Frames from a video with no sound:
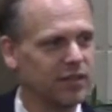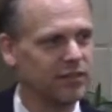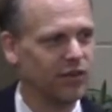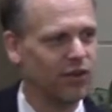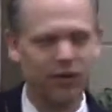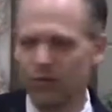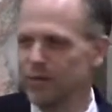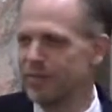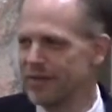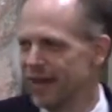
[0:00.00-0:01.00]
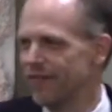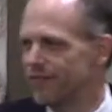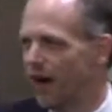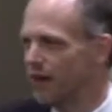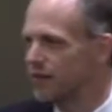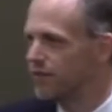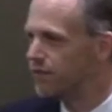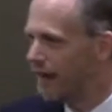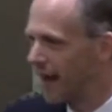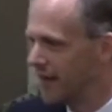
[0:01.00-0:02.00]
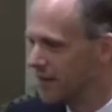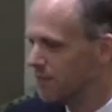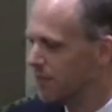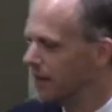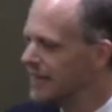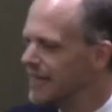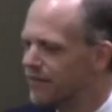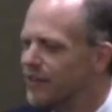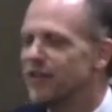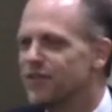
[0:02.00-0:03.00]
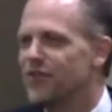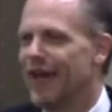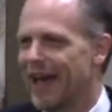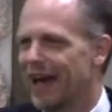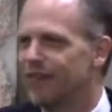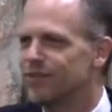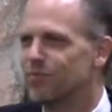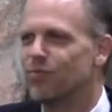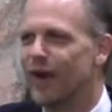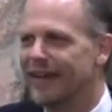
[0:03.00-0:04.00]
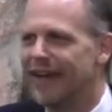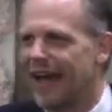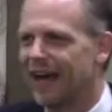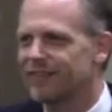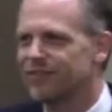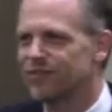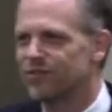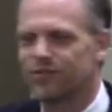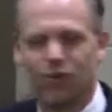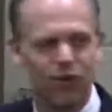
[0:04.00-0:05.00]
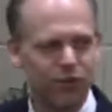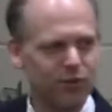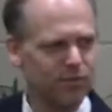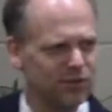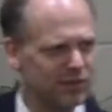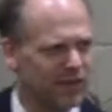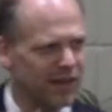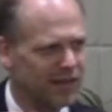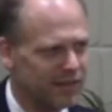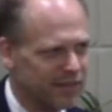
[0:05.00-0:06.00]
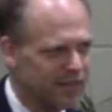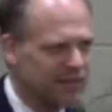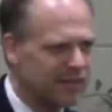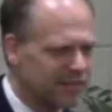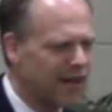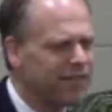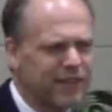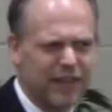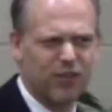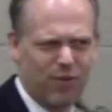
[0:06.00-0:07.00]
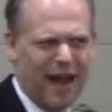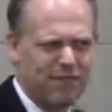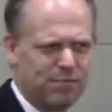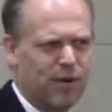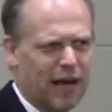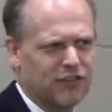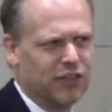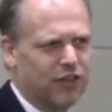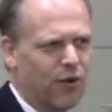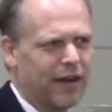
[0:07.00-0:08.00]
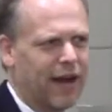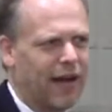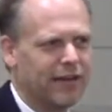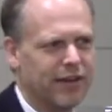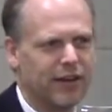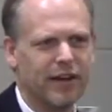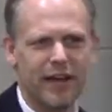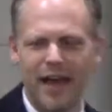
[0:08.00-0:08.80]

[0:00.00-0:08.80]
So it wouldn't be that far to find them. But even if you have some ready access to thorn bushes, this is a definite craft project going on here.